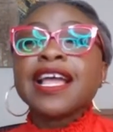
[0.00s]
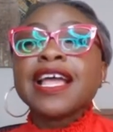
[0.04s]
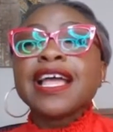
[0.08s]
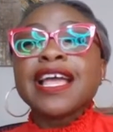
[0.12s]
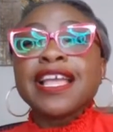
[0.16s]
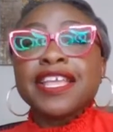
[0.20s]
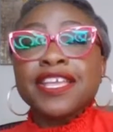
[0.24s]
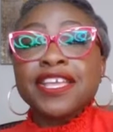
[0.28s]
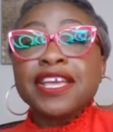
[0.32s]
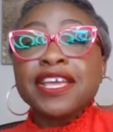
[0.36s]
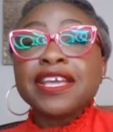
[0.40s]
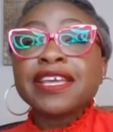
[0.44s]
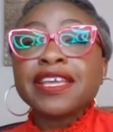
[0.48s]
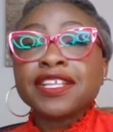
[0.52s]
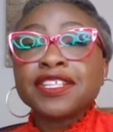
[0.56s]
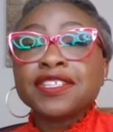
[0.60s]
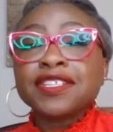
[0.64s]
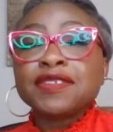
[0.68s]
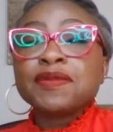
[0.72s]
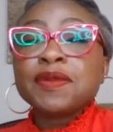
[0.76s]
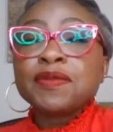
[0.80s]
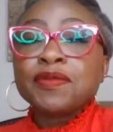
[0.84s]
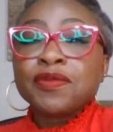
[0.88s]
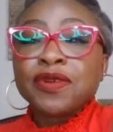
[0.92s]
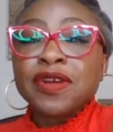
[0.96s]
And yeah,
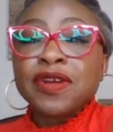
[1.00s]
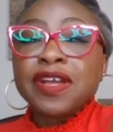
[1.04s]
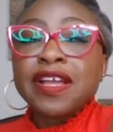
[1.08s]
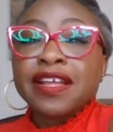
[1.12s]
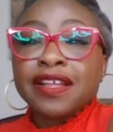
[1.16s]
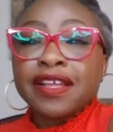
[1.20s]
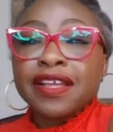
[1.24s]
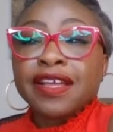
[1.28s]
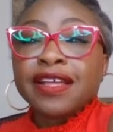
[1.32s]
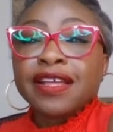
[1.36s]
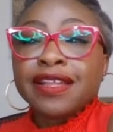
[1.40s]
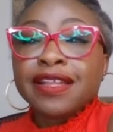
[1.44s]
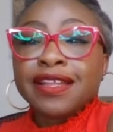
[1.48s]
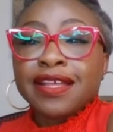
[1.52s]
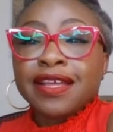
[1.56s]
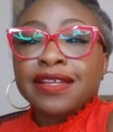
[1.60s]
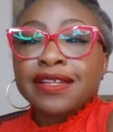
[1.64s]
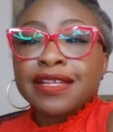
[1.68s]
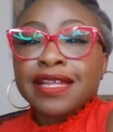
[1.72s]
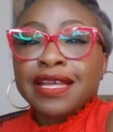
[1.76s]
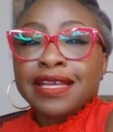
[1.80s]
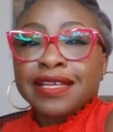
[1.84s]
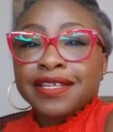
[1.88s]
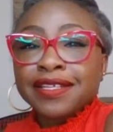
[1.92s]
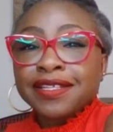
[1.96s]
Kitty people, and
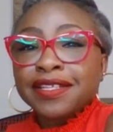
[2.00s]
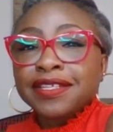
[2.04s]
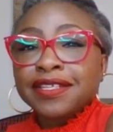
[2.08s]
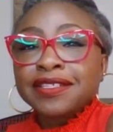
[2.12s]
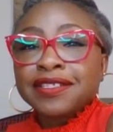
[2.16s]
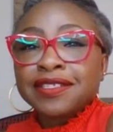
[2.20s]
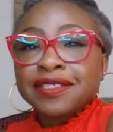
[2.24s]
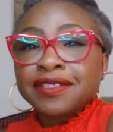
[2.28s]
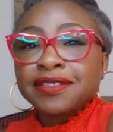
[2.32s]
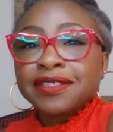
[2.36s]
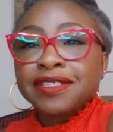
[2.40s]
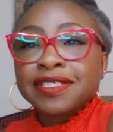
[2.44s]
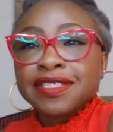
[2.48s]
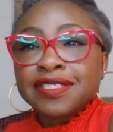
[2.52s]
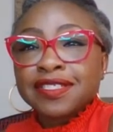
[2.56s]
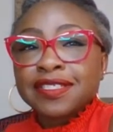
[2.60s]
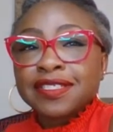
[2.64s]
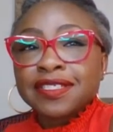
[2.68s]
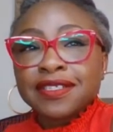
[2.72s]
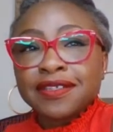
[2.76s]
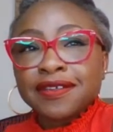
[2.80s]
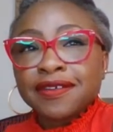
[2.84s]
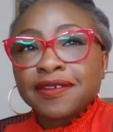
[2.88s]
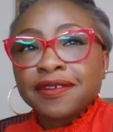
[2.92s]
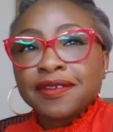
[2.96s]
like it is
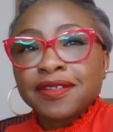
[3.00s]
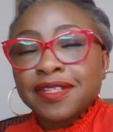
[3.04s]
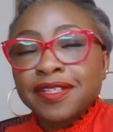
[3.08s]
seriously.